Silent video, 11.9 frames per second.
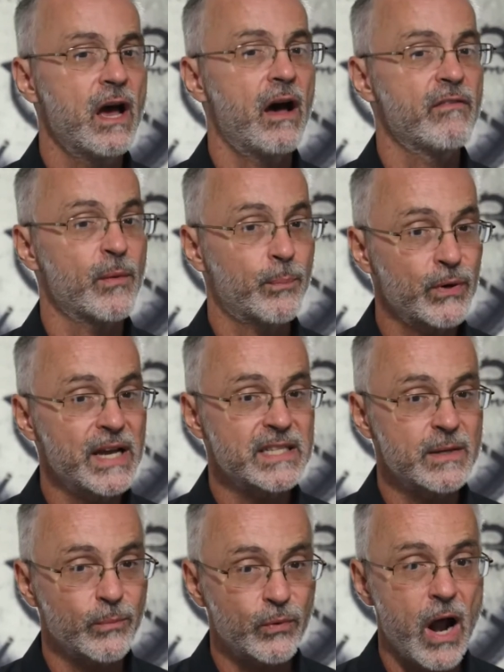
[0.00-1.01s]
of the
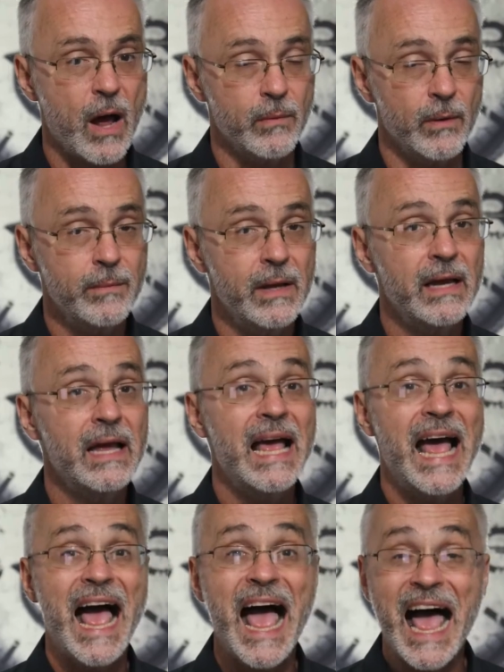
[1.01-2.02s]
present problem
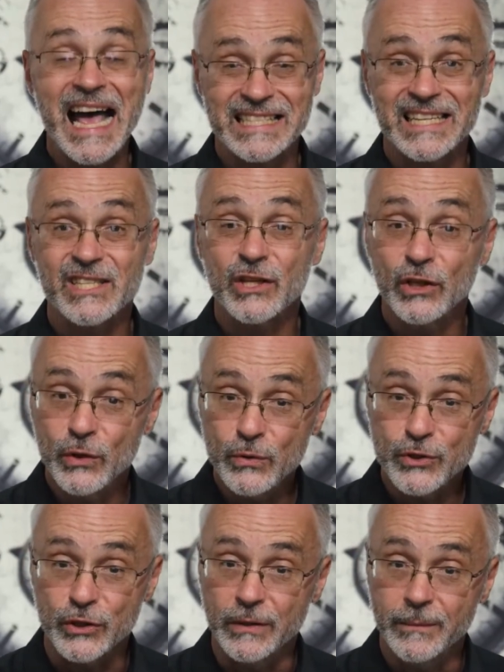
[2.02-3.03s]
as a
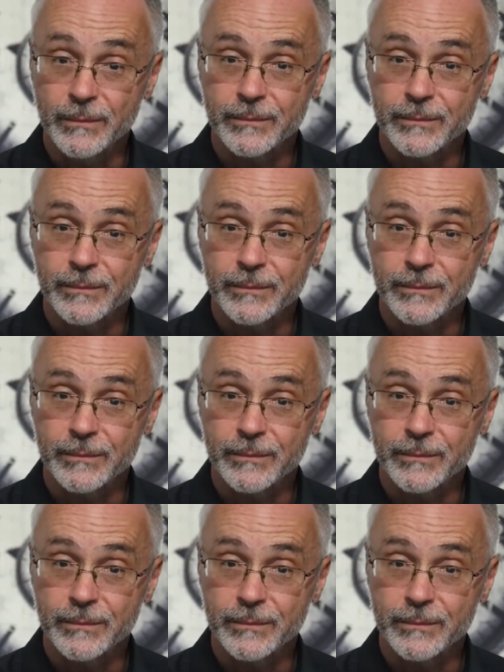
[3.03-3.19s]
solution.